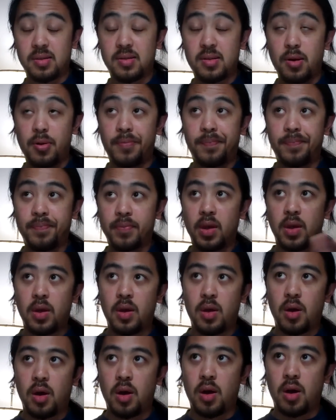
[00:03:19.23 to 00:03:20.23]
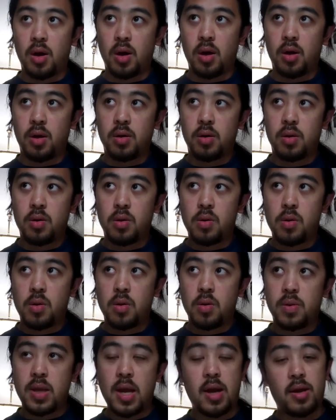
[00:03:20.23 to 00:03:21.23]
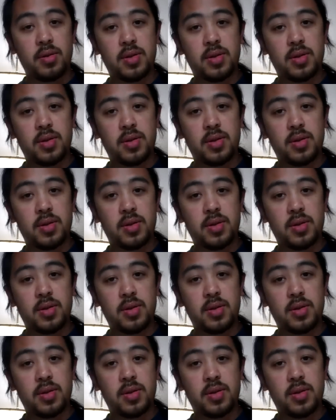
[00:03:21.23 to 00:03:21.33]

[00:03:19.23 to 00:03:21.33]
So, uh, yeah,